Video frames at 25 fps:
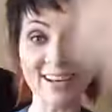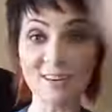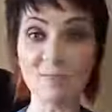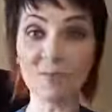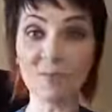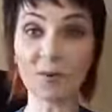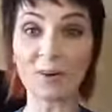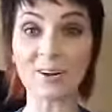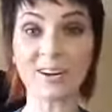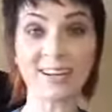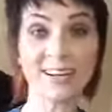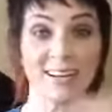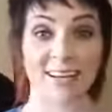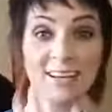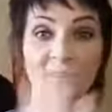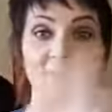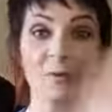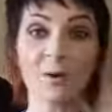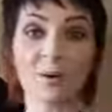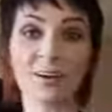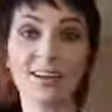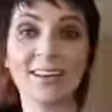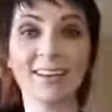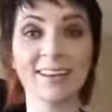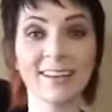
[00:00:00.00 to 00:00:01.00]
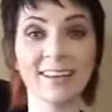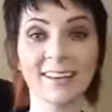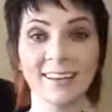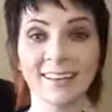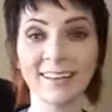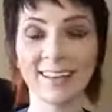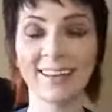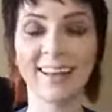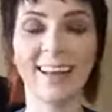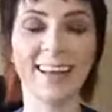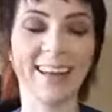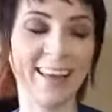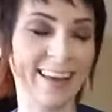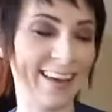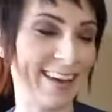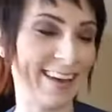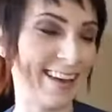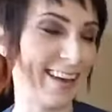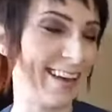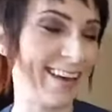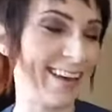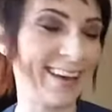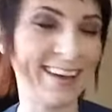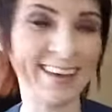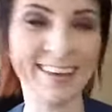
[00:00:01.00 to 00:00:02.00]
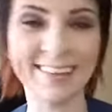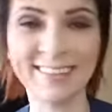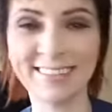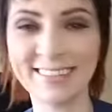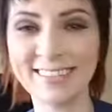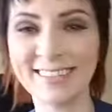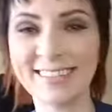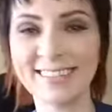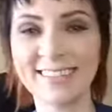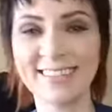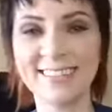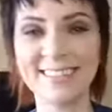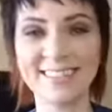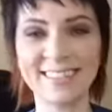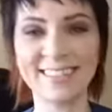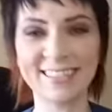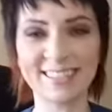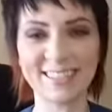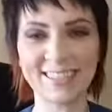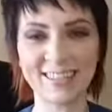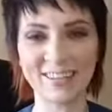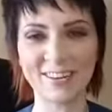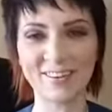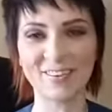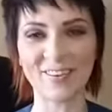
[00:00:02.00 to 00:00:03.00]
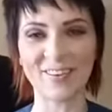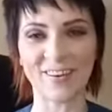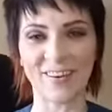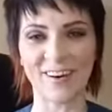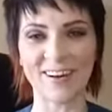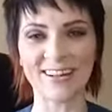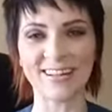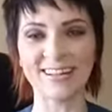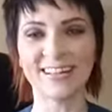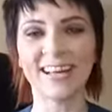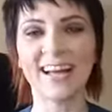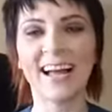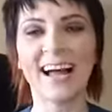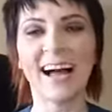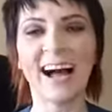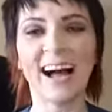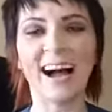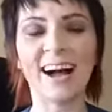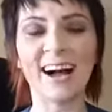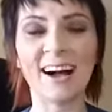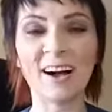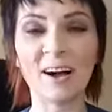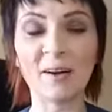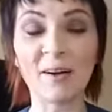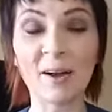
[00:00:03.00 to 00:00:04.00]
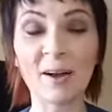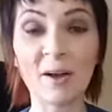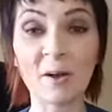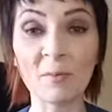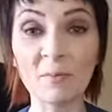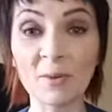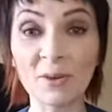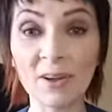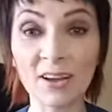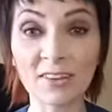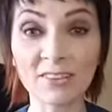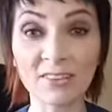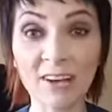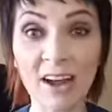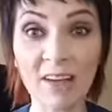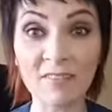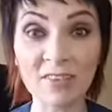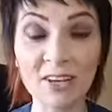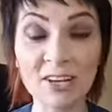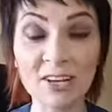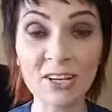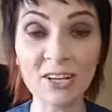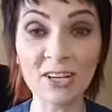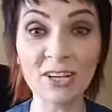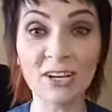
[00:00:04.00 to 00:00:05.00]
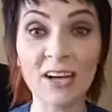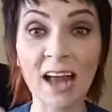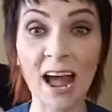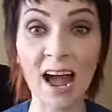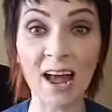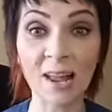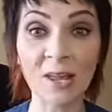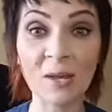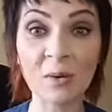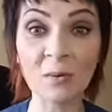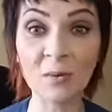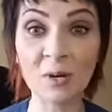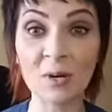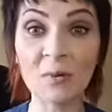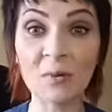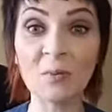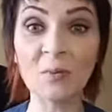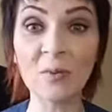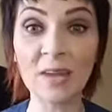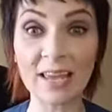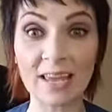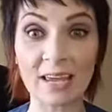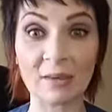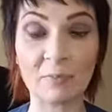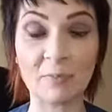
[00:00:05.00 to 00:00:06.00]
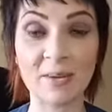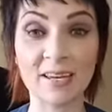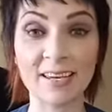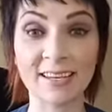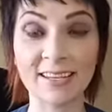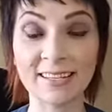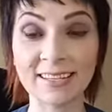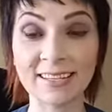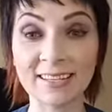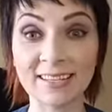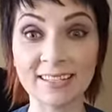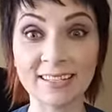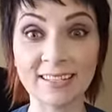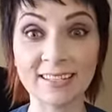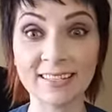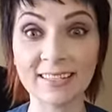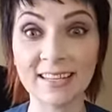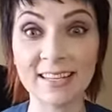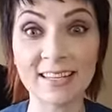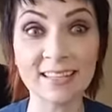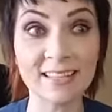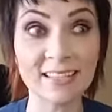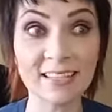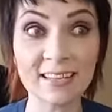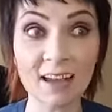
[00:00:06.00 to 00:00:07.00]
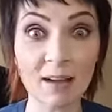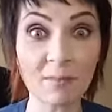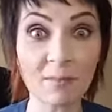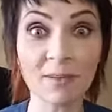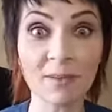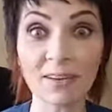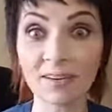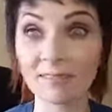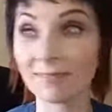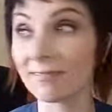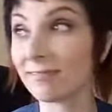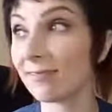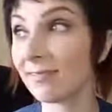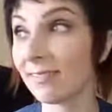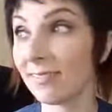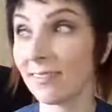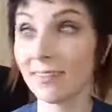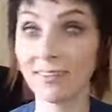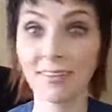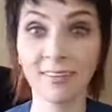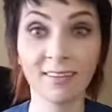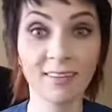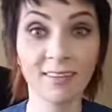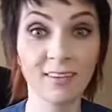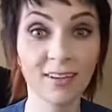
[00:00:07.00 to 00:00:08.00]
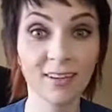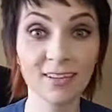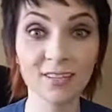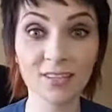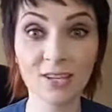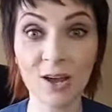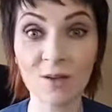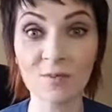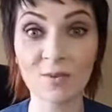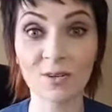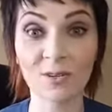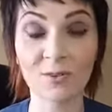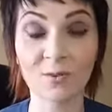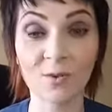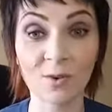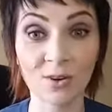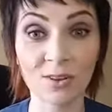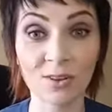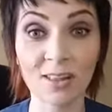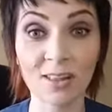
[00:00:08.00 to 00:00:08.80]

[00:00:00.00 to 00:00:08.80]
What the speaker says: Good morning. Good morning. It's good to see you all. I hope you guys are having a good Halloween week because it's coming. It's coming.